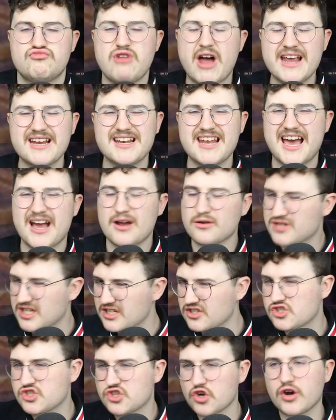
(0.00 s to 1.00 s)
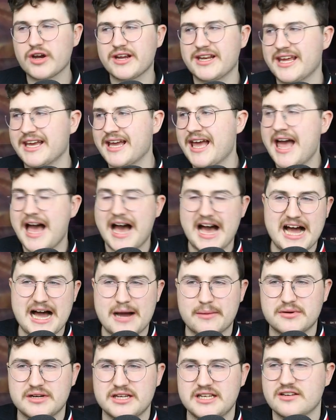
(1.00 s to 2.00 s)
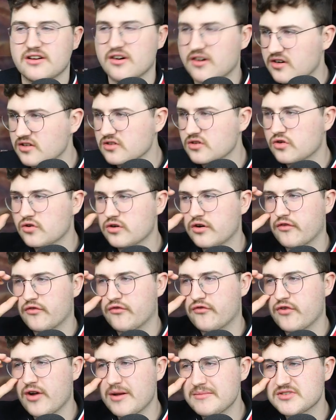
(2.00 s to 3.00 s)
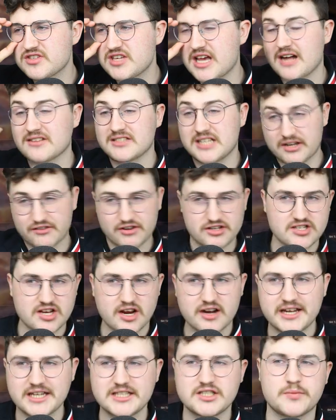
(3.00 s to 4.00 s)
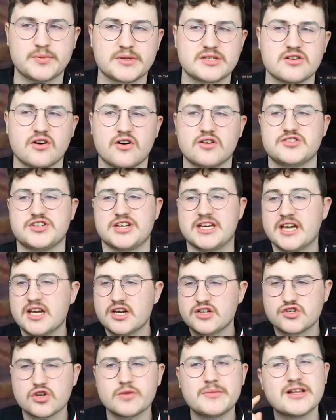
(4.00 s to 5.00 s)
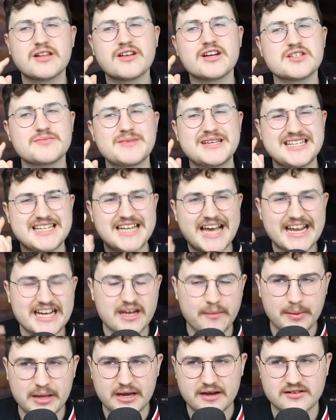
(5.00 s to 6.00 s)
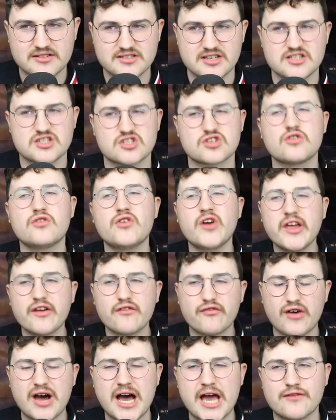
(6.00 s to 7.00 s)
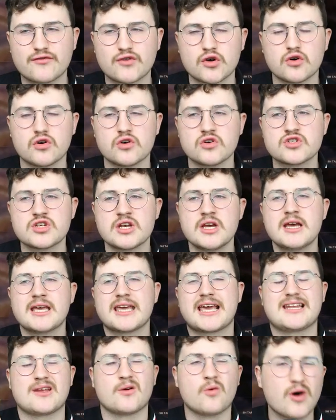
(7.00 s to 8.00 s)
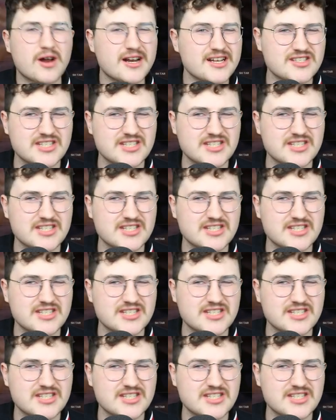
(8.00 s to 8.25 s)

Right now, since joining Aberdeen on loan from Celtic, returning to Pittodrie, Joe Miller has made 9 appearances, scoring 5 goals, getting 1